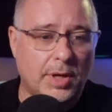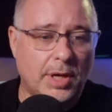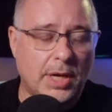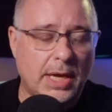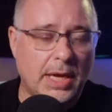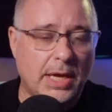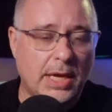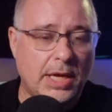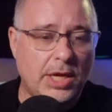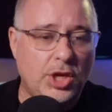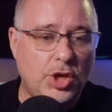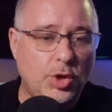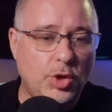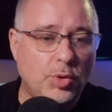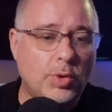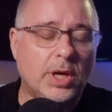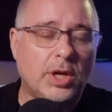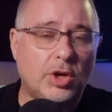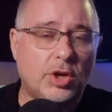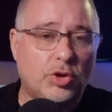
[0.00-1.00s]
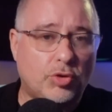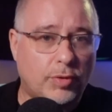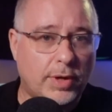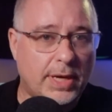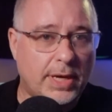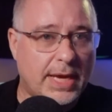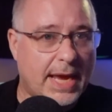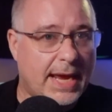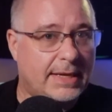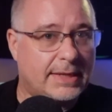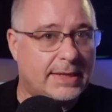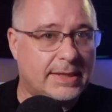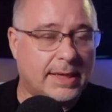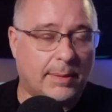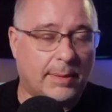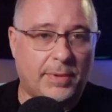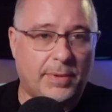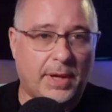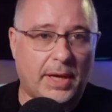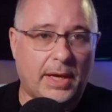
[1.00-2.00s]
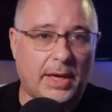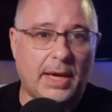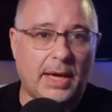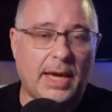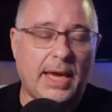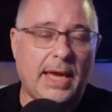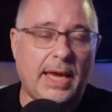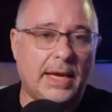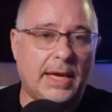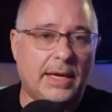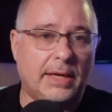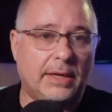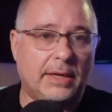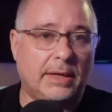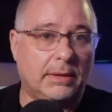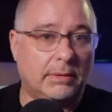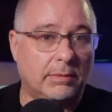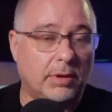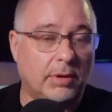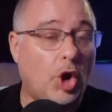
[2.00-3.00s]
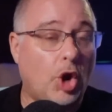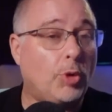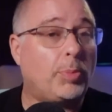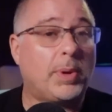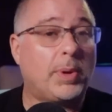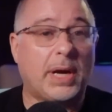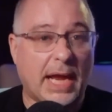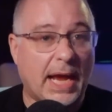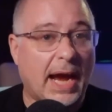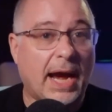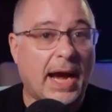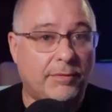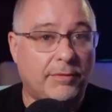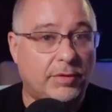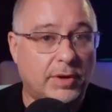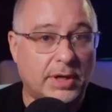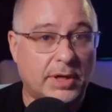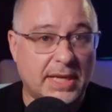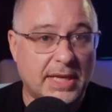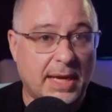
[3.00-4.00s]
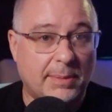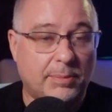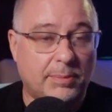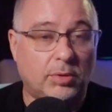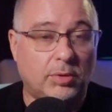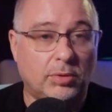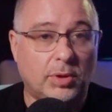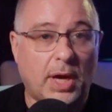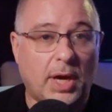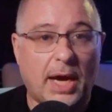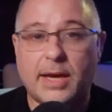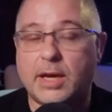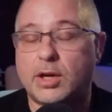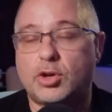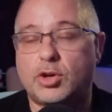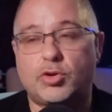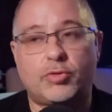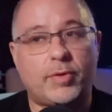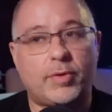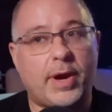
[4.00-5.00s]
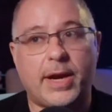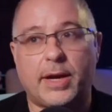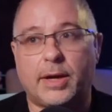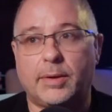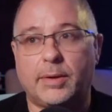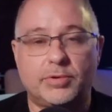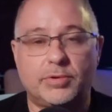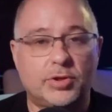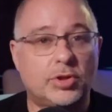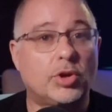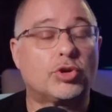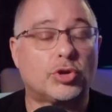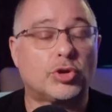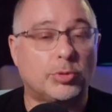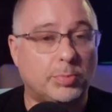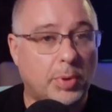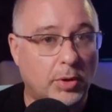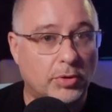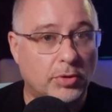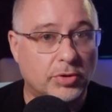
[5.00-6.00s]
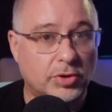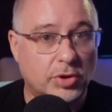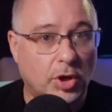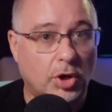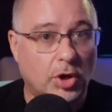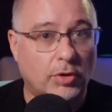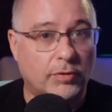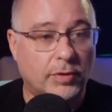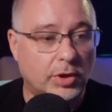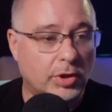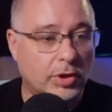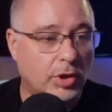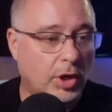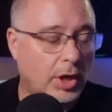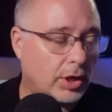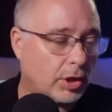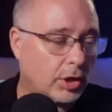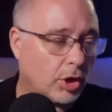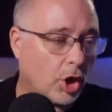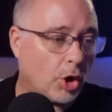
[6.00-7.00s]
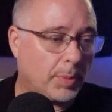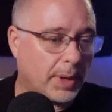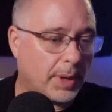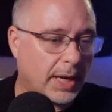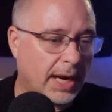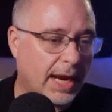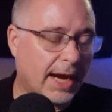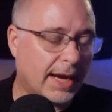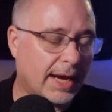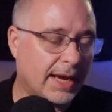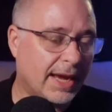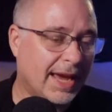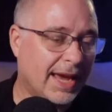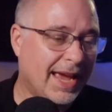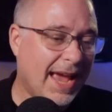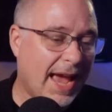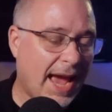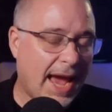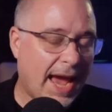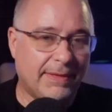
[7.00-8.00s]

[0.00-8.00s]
You can create something in OpenAI, for example. I could create a social post over in OpenAI, and